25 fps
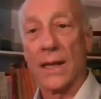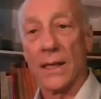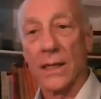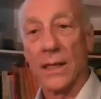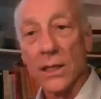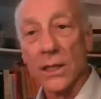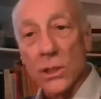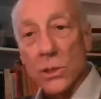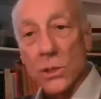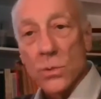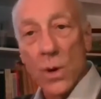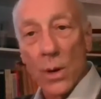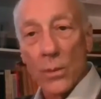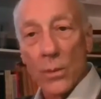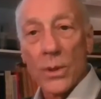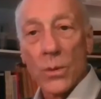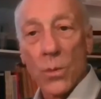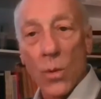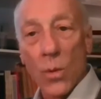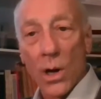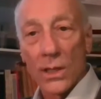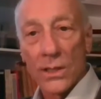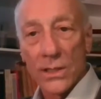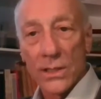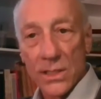And here's what we
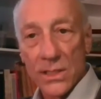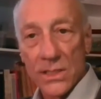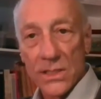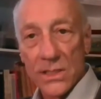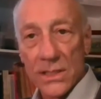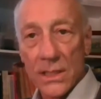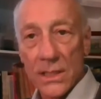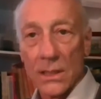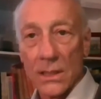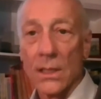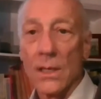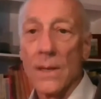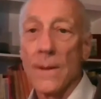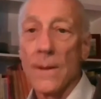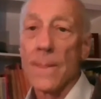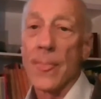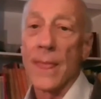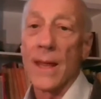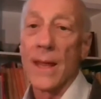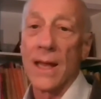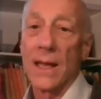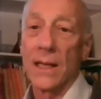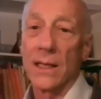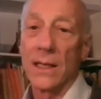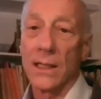want to see.
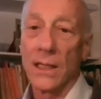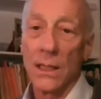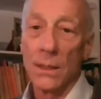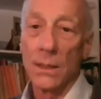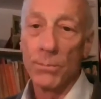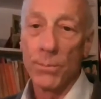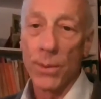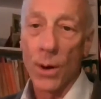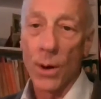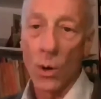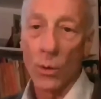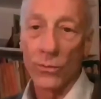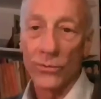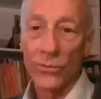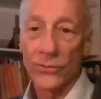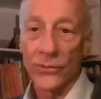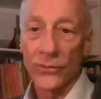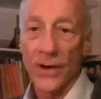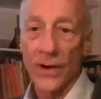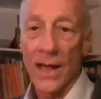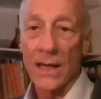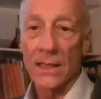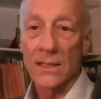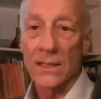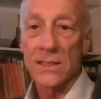And in both
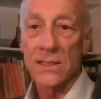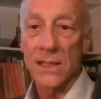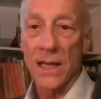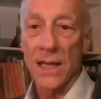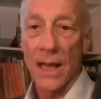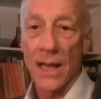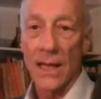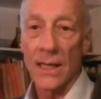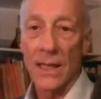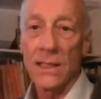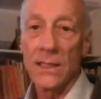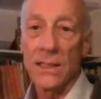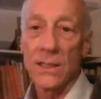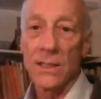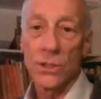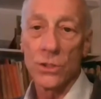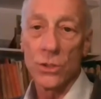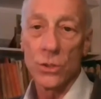France and in